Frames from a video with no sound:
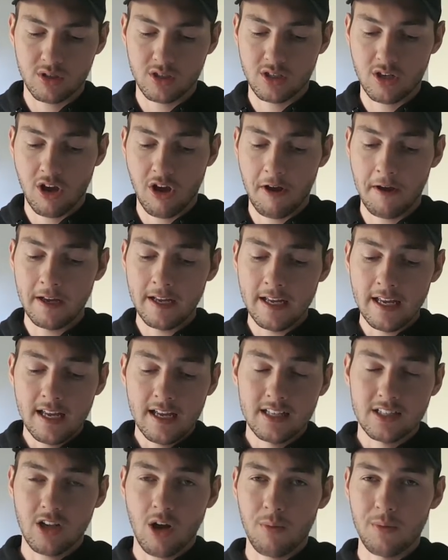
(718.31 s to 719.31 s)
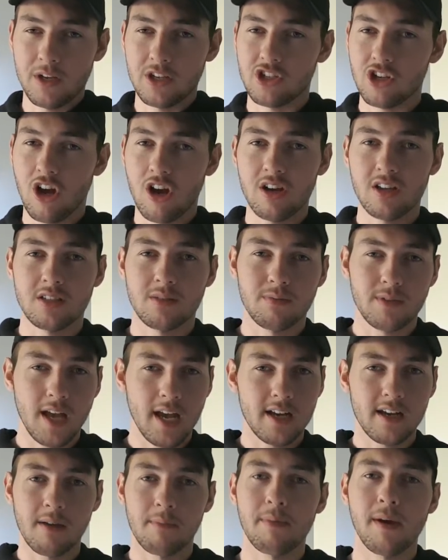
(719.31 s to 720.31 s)
So Tommy Jonas,
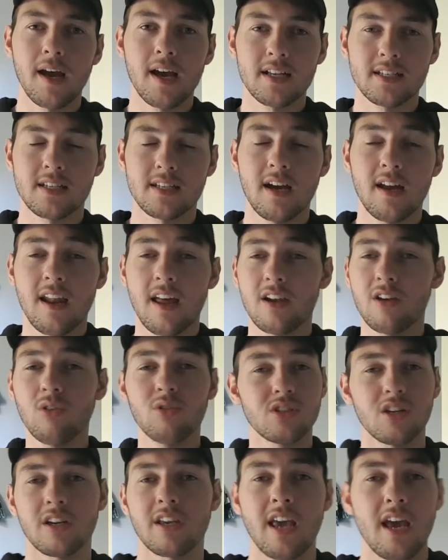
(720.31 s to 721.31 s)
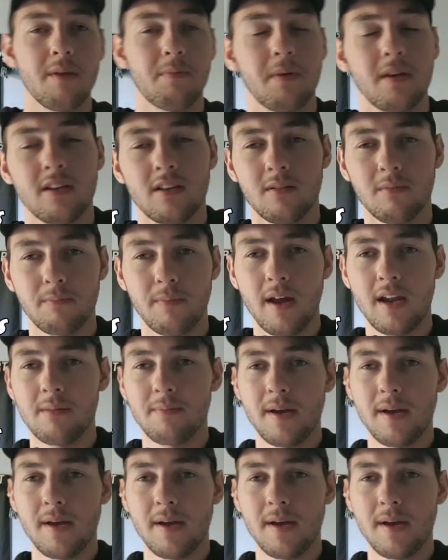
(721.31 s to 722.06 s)
take a bow, son, and also keeping Eddie